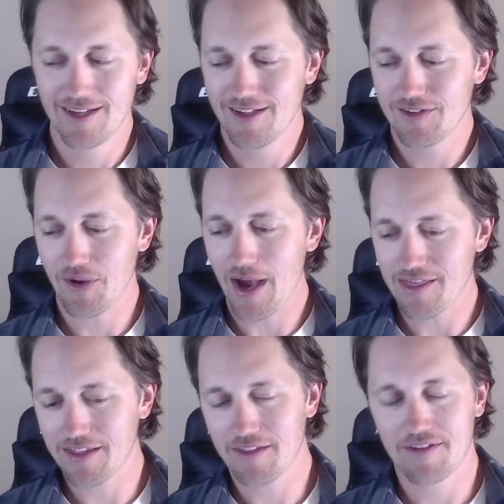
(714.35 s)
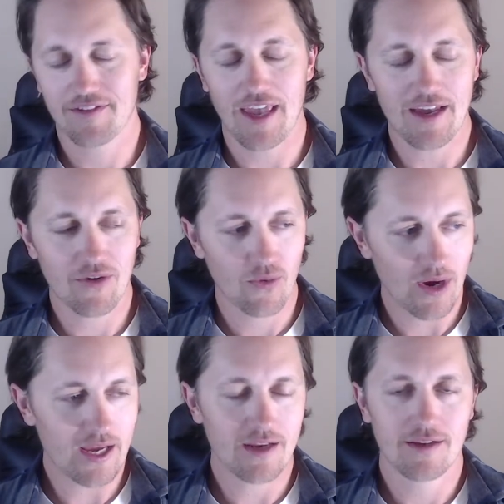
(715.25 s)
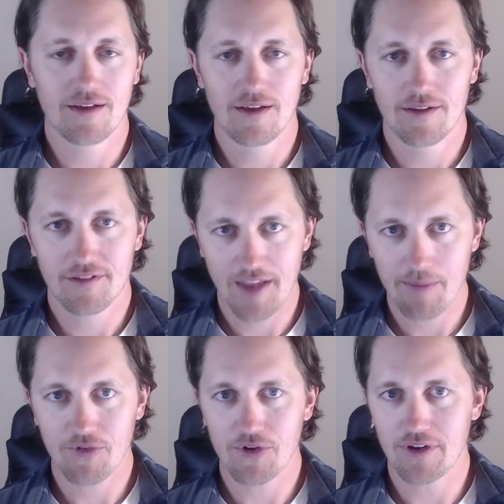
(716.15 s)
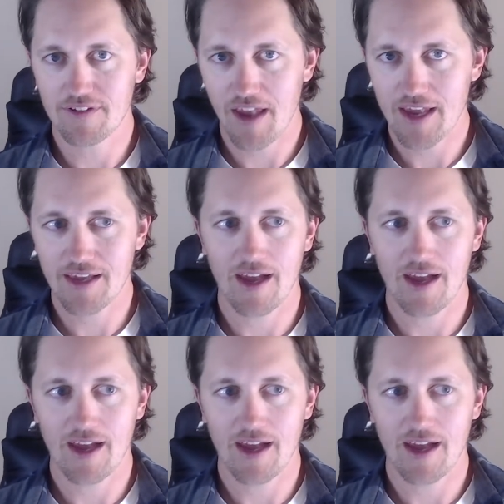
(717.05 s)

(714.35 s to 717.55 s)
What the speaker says: So I think this is a great step for you to take.